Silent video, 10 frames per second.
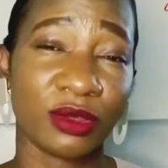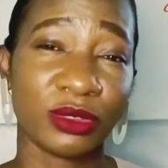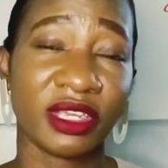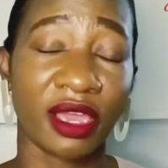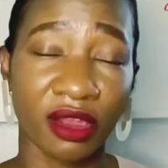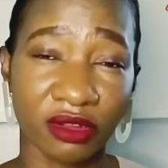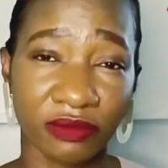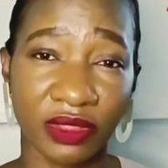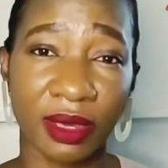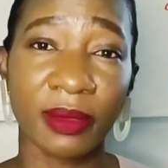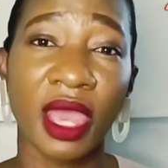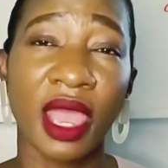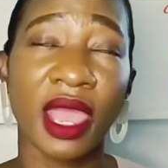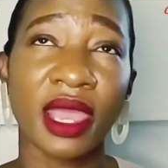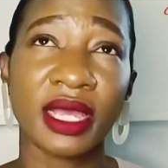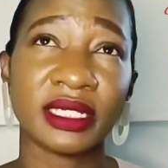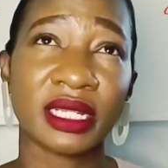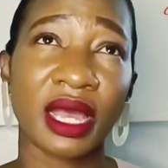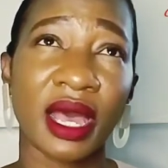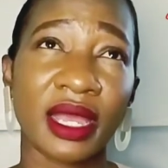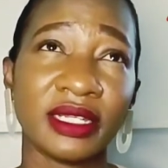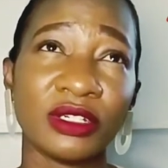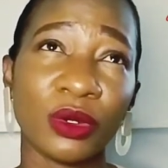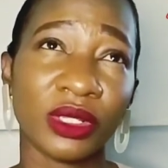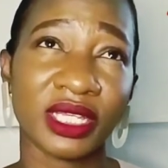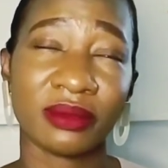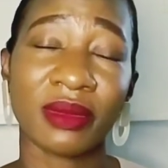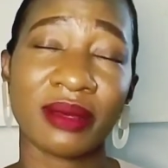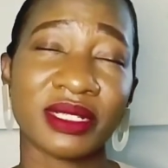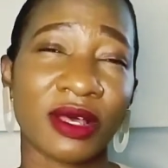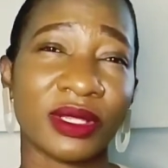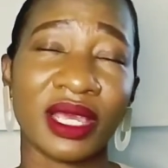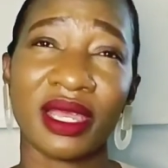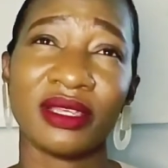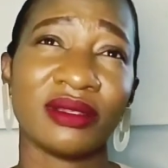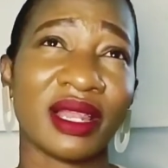good care of them. And I know that moms out there,